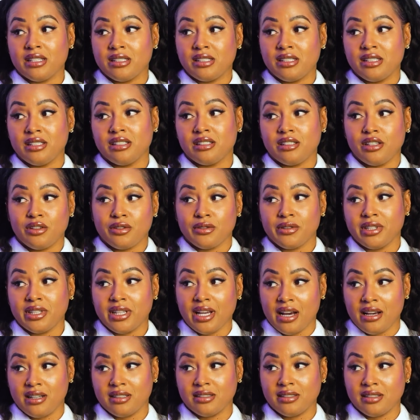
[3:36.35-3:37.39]

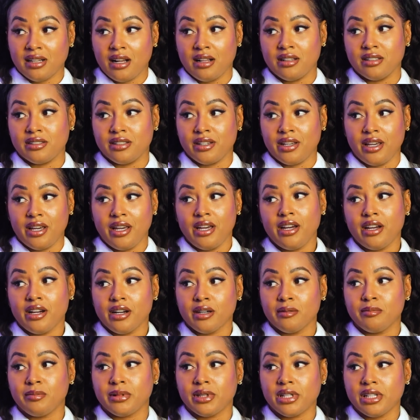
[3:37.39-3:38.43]
$63,000 a
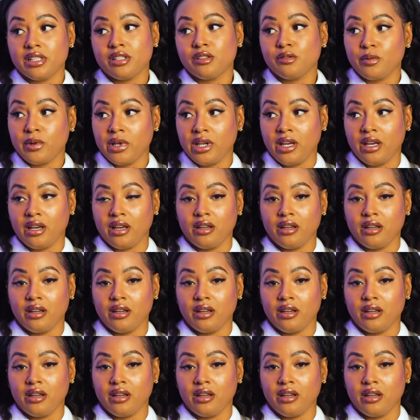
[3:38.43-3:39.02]
year. Plus we